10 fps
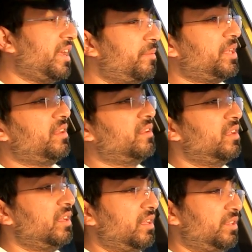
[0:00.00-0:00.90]
mean,
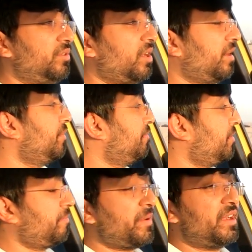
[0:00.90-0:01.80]
you got to be
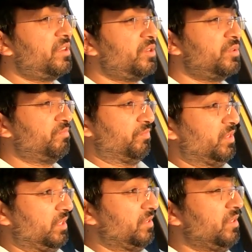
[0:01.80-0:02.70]
prepared to,
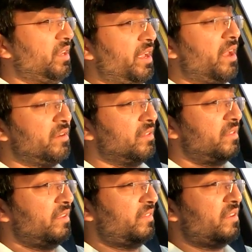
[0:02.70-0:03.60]
you know, handle
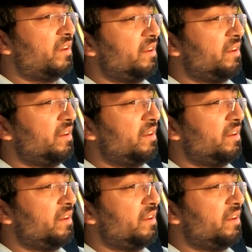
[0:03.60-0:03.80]
this car.